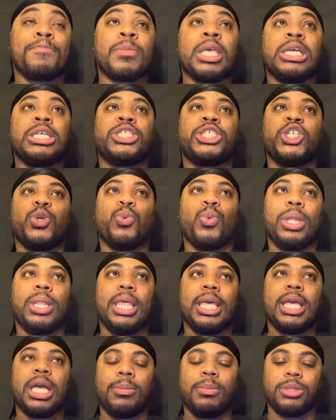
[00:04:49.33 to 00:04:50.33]
she
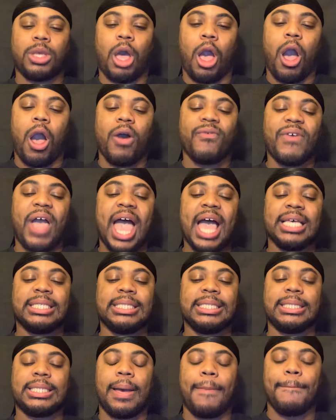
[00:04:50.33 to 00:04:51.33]
really comes off as
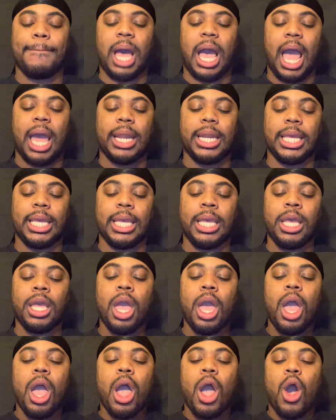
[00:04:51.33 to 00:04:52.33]
somebody
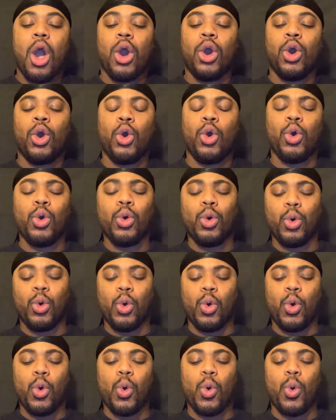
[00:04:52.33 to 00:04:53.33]

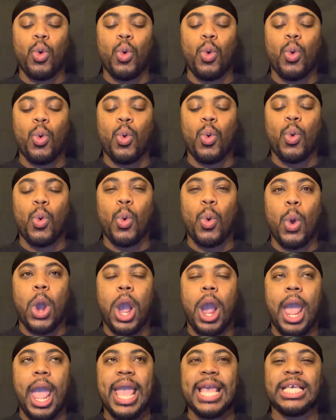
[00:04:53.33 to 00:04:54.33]
who
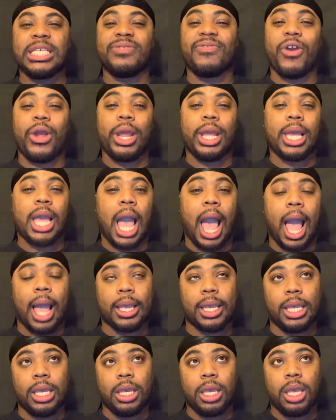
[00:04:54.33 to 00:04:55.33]
is very
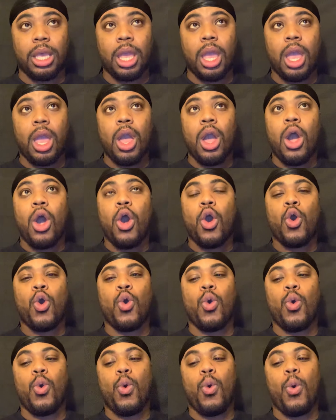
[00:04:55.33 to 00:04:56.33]
cocky,
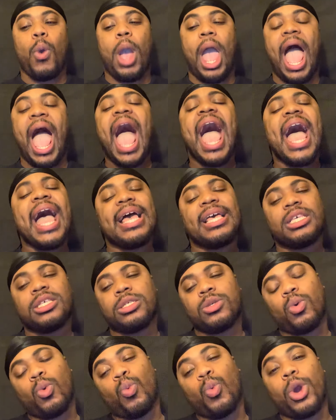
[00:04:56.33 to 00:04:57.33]
who
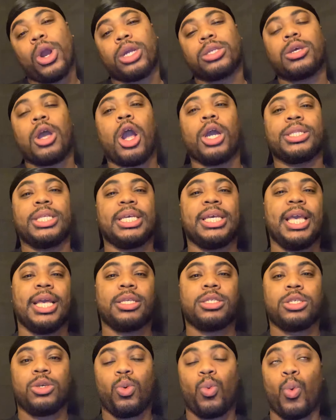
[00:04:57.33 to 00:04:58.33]
has worked hard to
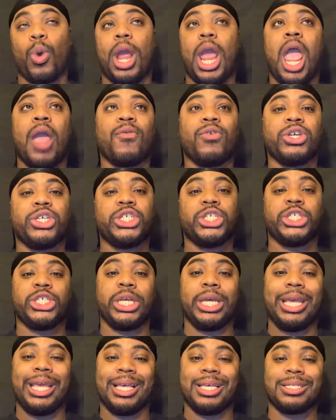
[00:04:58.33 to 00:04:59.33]
get to wherever
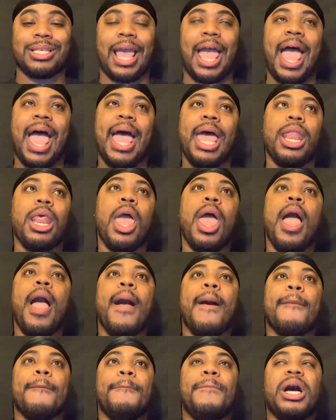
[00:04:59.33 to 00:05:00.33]
she is at,
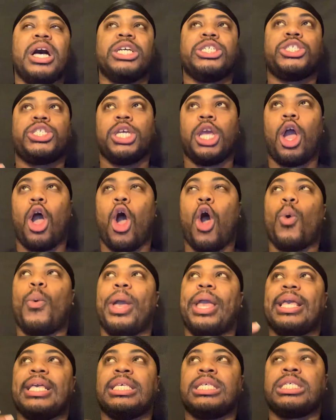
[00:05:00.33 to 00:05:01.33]
but she
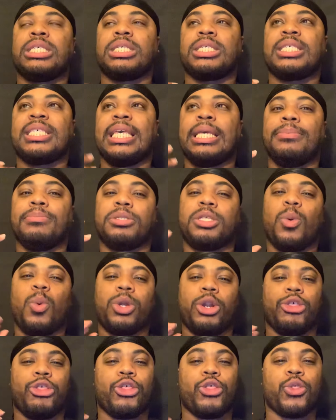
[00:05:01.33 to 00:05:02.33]
always seems to
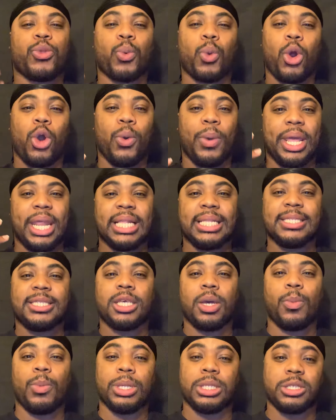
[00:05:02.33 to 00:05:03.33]
want to throw it in
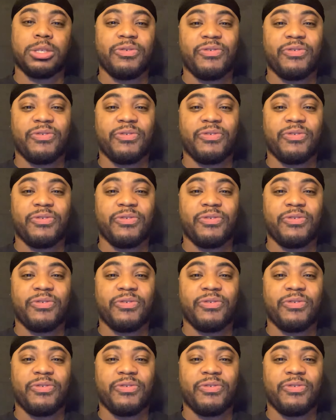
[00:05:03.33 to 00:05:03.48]
someone's